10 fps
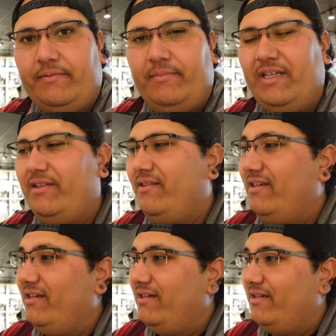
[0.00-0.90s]
but I
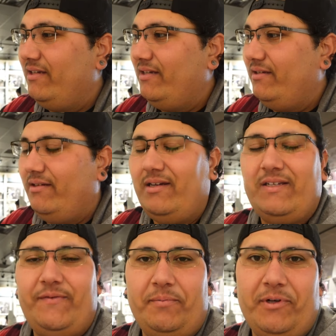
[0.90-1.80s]
think yeah,
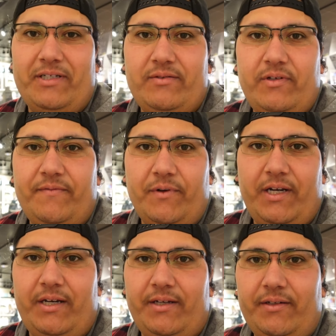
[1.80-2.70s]
it's full price,
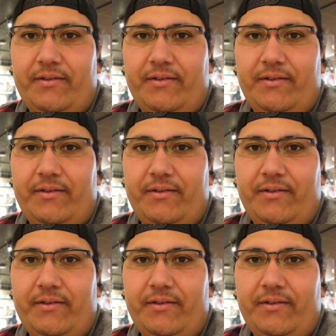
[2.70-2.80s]
$24.99.